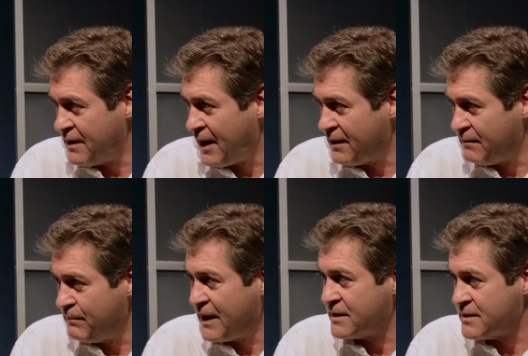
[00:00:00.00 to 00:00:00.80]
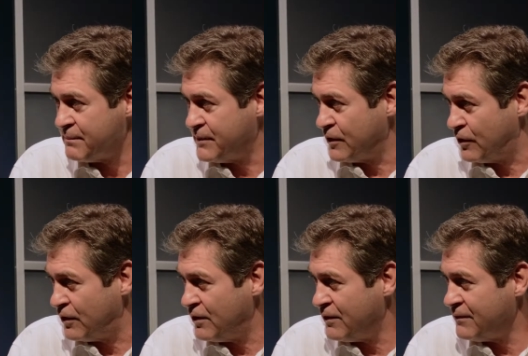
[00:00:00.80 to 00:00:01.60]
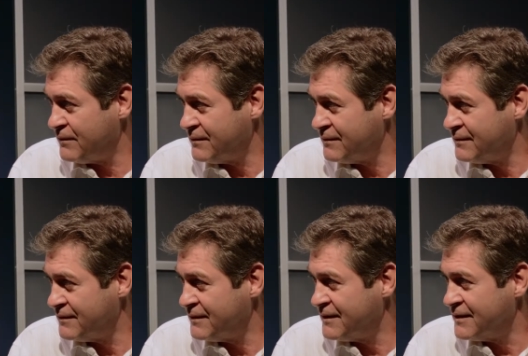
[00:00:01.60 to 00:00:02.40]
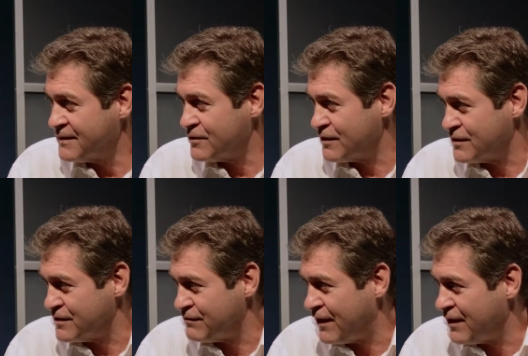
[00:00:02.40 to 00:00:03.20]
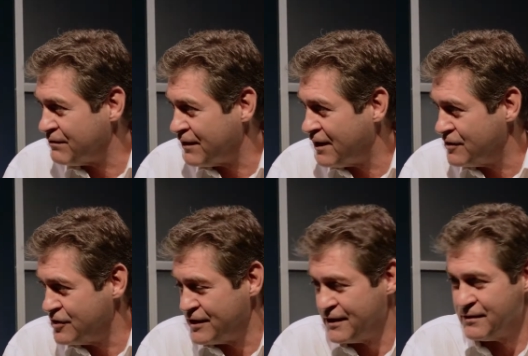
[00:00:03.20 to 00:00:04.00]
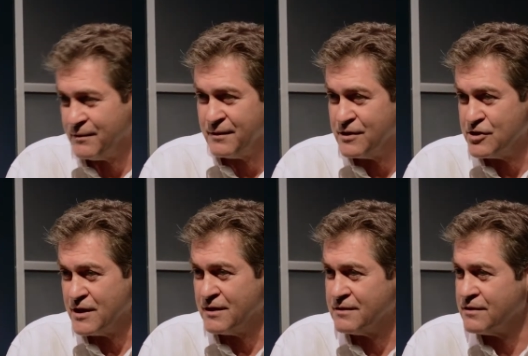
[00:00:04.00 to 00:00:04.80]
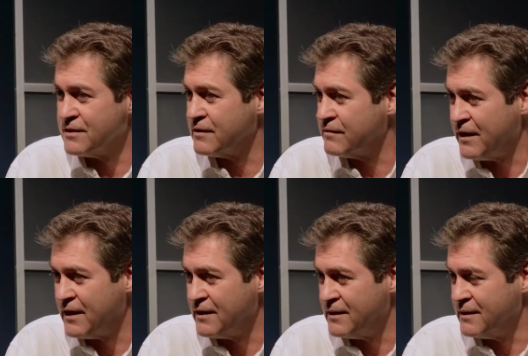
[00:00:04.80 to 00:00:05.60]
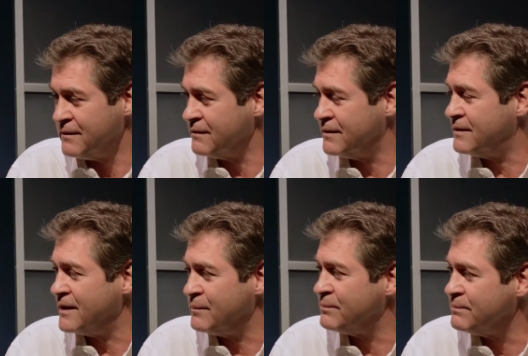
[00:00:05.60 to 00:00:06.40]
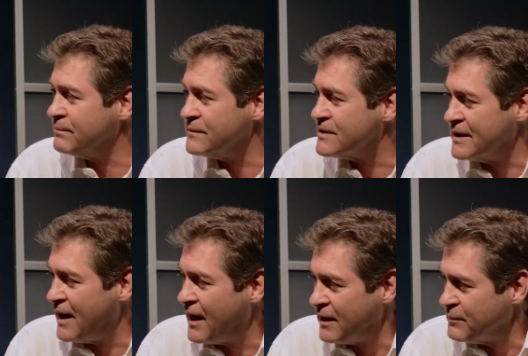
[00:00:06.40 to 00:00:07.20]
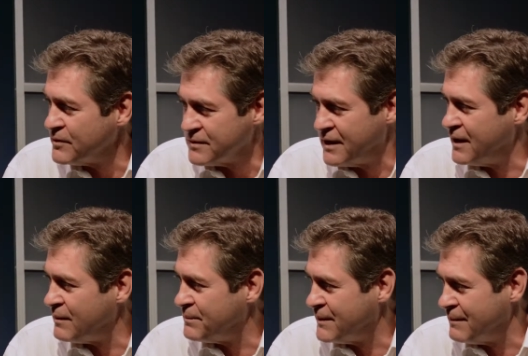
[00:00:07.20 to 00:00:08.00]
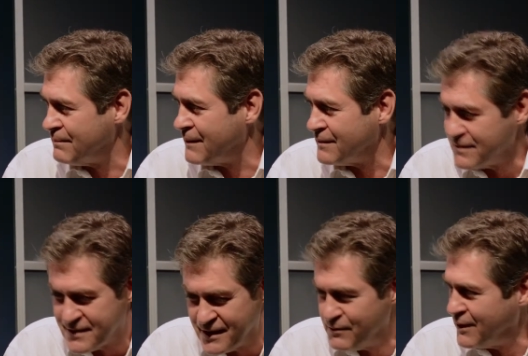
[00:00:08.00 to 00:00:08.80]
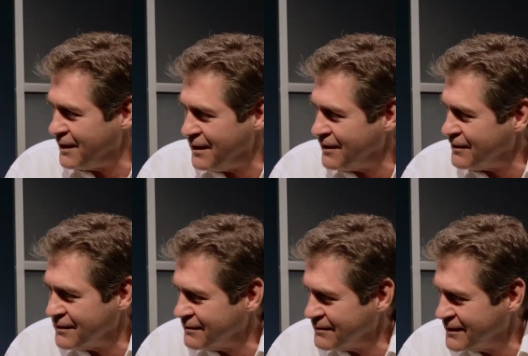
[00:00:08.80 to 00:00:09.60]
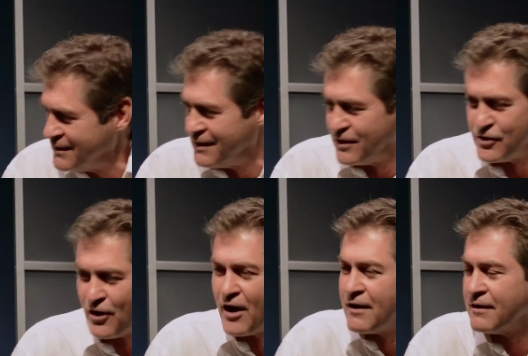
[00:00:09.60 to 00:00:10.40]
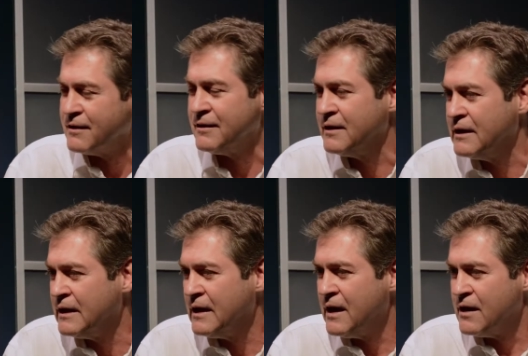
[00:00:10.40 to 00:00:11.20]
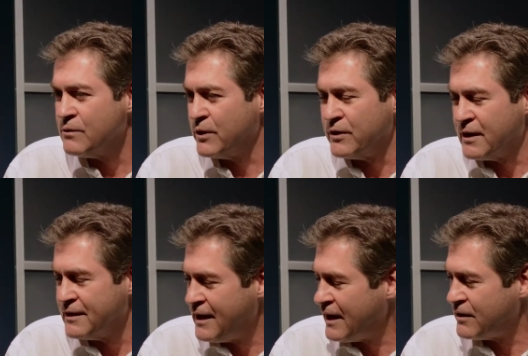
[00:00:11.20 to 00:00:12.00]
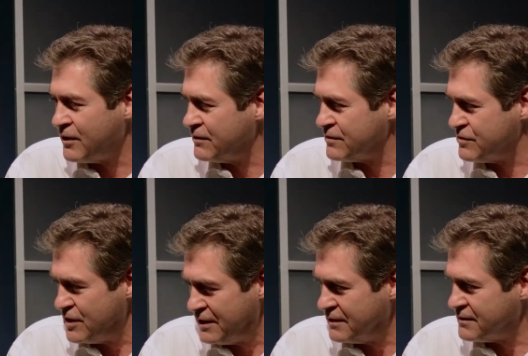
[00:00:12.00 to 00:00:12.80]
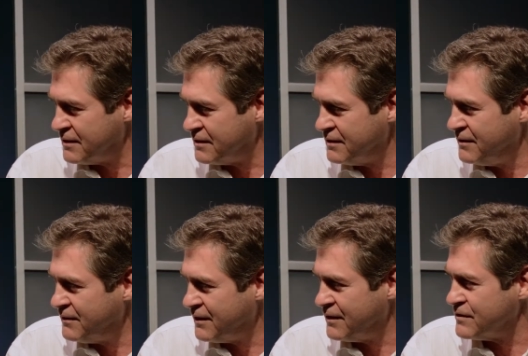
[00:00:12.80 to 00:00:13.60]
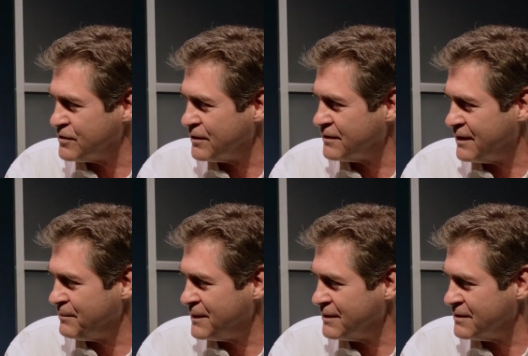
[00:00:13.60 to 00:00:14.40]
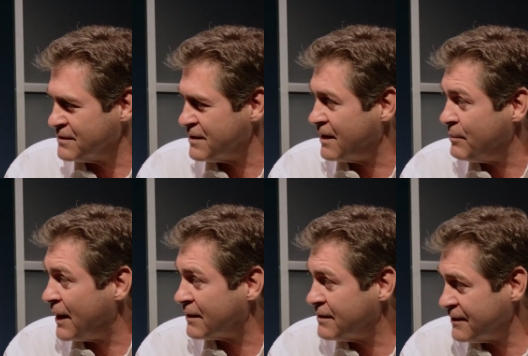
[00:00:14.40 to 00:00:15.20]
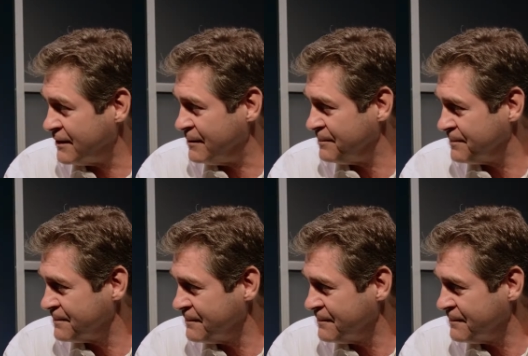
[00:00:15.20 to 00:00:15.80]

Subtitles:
that makes something glow, such as the firefly gene or the genes that you can find in deep sea animals that help them see one another in the dark. Well, you can take those genes and you can insert them into, say, a bacterium,